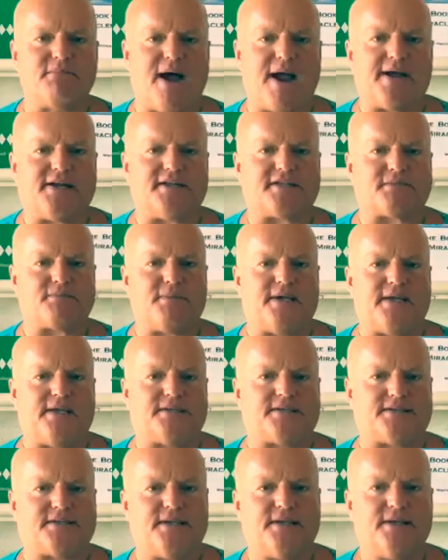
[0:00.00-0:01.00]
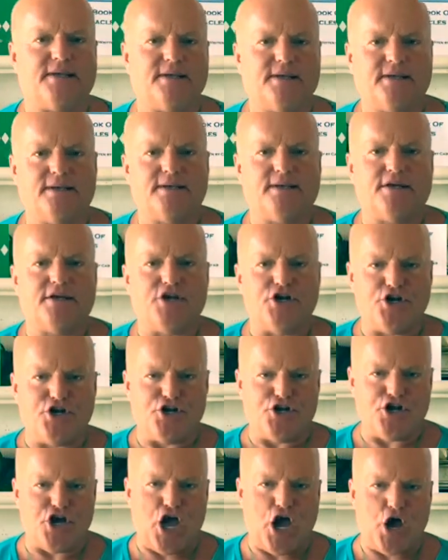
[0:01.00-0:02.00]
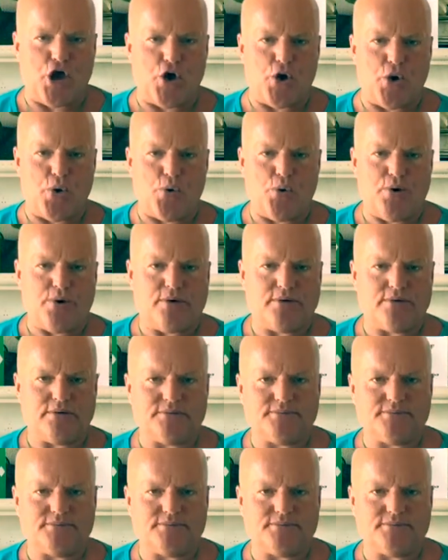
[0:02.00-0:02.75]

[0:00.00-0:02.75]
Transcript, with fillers: Minus means no.